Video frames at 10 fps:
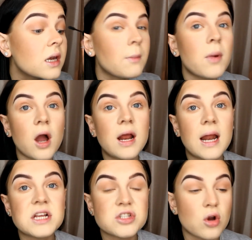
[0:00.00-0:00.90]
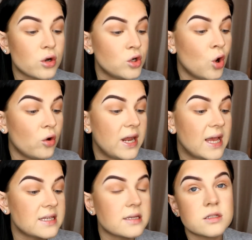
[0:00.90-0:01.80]
And my eyelashes are
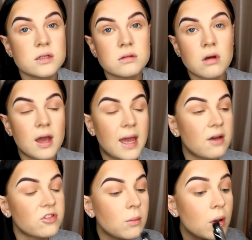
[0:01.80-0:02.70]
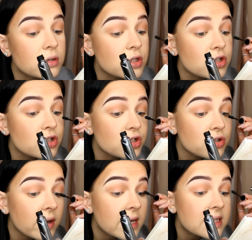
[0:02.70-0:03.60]
non-existent. I have the most
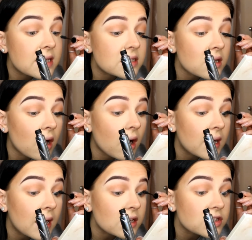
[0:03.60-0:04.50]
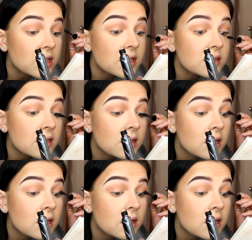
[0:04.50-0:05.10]
straightest eyelashes